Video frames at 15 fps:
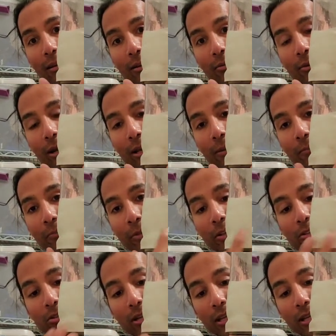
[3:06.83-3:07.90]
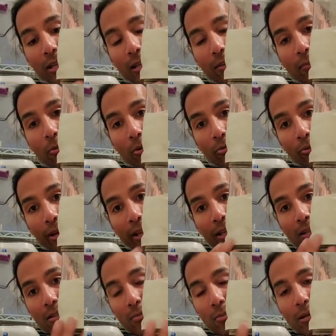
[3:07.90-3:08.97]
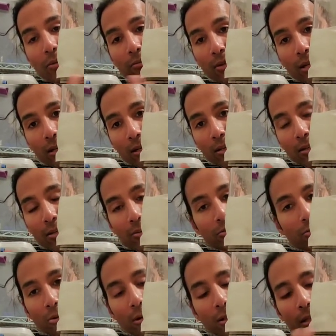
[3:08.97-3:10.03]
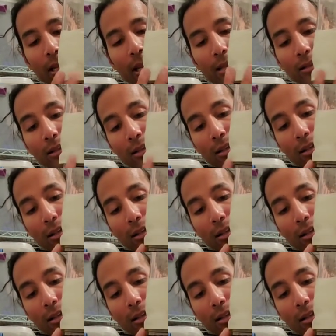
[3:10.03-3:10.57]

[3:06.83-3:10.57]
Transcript: right, so that I can get more range. But we're not going to do all of that.